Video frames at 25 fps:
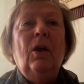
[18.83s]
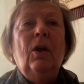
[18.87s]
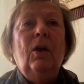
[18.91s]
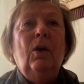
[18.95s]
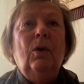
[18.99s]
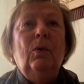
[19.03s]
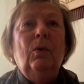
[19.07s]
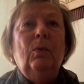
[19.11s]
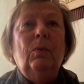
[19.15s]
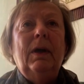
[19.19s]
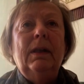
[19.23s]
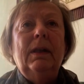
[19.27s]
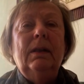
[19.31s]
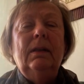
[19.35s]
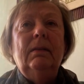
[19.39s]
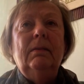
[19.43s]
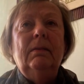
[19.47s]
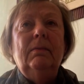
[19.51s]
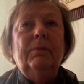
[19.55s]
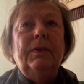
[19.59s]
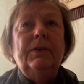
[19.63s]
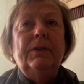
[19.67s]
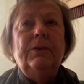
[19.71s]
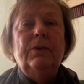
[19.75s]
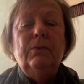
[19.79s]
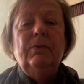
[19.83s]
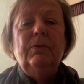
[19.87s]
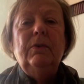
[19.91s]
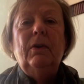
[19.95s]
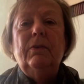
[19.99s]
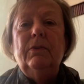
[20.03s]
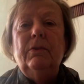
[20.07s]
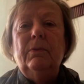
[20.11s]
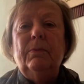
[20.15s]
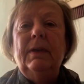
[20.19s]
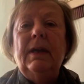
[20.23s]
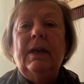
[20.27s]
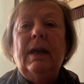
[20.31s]
Well, we do know that
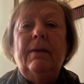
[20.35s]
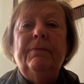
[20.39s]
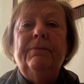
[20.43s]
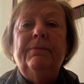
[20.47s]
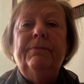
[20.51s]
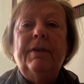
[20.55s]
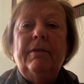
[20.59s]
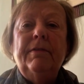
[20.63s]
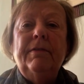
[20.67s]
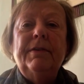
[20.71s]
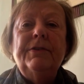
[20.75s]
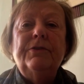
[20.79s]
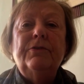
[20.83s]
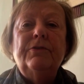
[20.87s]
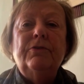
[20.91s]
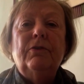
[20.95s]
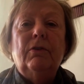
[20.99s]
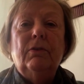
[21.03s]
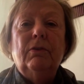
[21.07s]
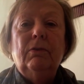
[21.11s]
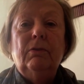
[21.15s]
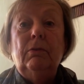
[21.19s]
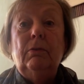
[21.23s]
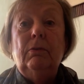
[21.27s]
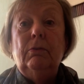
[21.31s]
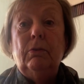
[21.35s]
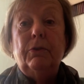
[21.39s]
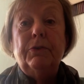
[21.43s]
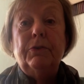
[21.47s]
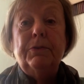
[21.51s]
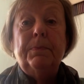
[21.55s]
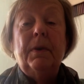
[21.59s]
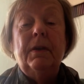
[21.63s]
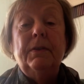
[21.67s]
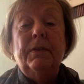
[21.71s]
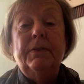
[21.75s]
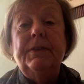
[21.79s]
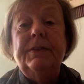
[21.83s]
we have very strong
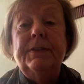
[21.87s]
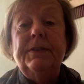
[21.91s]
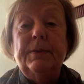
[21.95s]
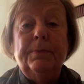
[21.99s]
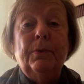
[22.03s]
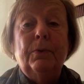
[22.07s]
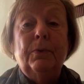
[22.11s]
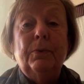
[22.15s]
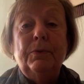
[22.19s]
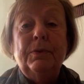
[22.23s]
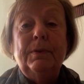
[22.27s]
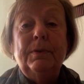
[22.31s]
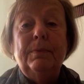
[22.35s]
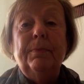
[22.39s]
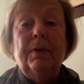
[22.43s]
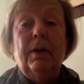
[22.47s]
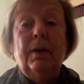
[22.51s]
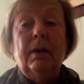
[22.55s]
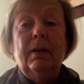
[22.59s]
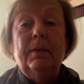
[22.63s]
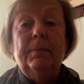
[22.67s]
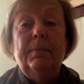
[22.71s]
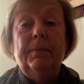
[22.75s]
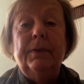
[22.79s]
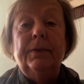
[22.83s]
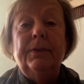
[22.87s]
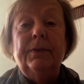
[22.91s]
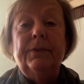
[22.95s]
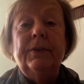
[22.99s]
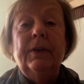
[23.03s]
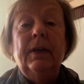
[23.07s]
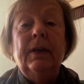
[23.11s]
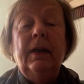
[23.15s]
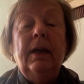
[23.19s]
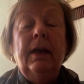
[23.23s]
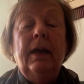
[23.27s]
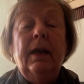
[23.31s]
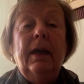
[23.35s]
cross-party support in Parliament,
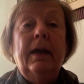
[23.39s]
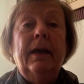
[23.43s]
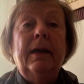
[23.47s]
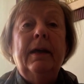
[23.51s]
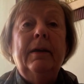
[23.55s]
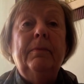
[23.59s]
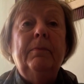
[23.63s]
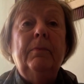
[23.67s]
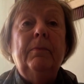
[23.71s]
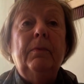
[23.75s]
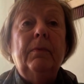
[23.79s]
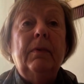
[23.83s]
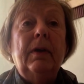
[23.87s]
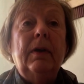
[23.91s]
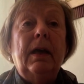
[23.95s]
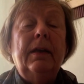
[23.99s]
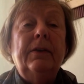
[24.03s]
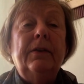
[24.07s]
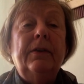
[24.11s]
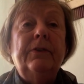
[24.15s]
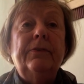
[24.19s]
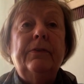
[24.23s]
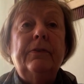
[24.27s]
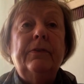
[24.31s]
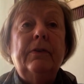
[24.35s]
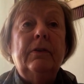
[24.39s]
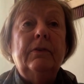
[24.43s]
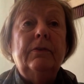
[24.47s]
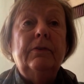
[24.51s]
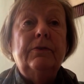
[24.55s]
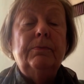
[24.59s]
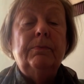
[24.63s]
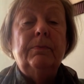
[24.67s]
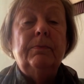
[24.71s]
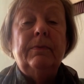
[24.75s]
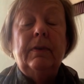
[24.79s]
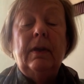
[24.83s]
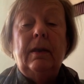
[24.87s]
and that,
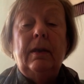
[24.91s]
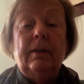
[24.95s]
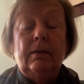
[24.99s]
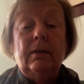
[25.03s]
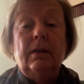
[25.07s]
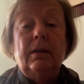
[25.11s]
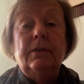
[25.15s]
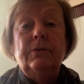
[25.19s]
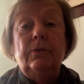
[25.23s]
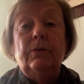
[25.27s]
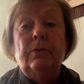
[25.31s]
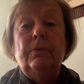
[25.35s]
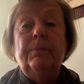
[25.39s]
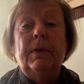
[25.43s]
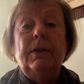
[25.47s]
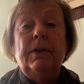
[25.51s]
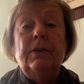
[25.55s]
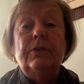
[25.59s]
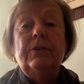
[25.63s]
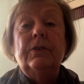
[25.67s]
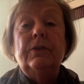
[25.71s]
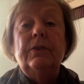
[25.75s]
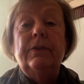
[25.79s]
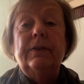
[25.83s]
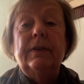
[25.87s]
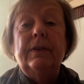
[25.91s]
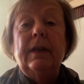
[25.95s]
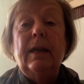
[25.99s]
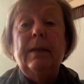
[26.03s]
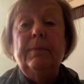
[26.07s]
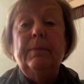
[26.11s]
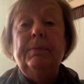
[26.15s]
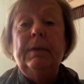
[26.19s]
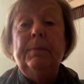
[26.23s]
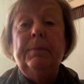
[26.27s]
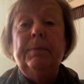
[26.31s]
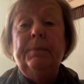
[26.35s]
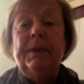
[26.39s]
as you've mentioned, the
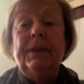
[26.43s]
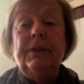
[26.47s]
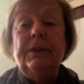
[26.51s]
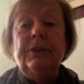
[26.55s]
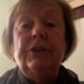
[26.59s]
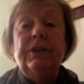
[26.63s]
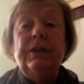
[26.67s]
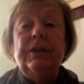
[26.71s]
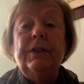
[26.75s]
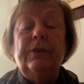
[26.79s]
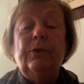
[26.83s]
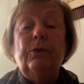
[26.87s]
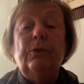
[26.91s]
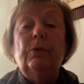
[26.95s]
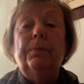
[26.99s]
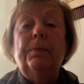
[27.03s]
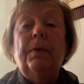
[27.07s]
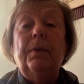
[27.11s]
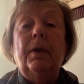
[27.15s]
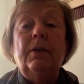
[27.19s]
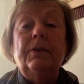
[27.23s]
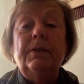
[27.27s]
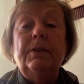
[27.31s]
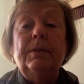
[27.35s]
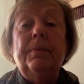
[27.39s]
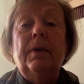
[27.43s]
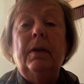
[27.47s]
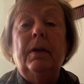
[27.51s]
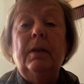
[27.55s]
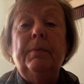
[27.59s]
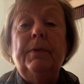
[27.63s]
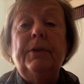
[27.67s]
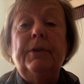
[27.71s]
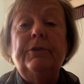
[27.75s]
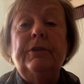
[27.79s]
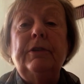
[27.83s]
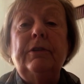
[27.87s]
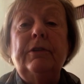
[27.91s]
APPG, the All-Party
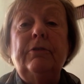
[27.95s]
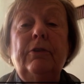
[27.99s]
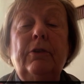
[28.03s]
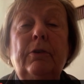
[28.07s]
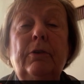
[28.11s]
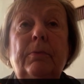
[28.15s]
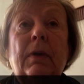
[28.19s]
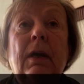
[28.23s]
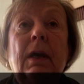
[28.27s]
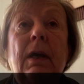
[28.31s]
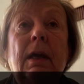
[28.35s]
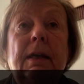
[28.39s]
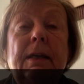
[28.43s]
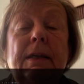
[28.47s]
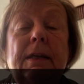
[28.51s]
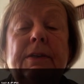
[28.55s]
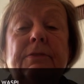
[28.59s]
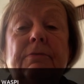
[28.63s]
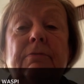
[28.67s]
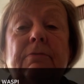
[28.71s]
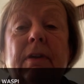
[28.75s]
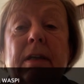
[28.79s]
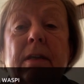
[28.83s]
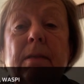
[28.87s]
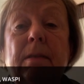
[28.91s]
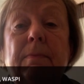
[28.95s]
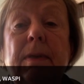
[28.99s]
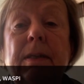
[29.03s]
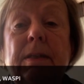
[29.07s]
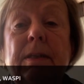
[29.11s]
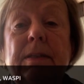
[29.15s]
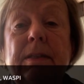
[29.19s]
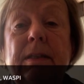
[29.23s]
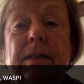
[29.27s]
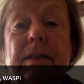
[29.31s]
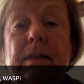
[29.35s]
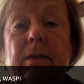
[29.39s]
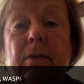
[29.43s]
Parliamentary Group, is
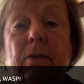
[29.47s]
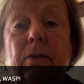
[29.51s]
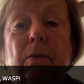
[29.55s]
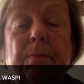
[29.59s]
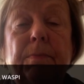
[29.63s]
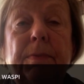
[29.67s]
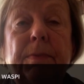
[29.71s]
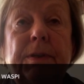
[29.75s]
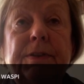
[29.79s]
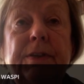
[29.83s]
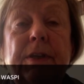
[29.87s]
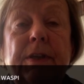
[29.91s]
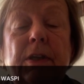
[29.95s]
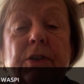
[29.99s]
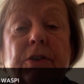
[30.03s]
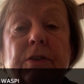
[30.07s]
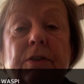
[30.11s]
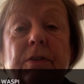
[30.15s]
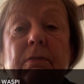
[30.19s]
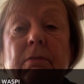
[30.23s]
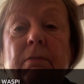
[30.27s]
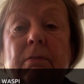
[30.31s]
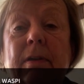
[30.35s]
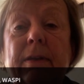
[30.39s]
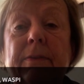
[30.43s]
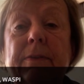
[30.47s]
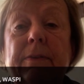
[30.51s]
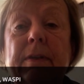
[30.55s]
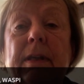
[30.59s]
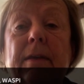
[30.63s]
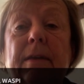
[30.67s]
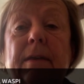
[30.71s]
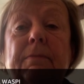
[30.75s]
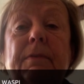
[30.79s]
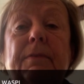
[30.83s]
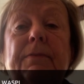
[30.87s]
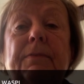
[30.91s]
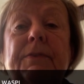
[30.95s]
recommending compensation around the
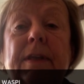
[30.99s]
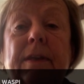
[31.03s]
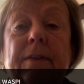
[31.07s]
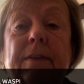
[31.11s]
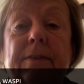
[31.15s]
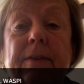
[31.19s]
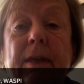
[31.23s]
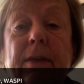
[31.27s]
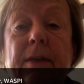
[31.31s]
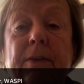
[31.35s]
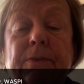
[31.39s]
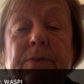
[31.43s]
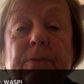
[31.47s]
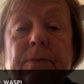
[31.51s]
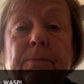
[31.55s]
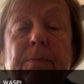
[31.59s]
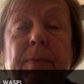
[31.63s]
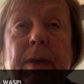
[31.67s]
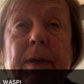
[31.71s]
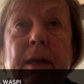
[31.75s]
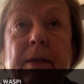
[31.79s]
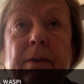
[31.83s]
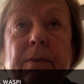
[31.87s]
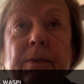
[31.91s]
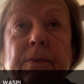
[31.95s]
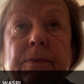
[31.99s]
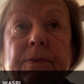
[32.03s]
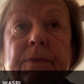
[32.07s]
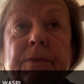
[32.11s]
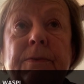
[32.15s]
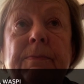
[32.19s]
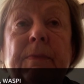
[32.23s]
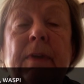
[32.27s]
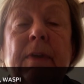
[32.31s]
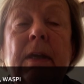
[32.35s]
level of £10,000.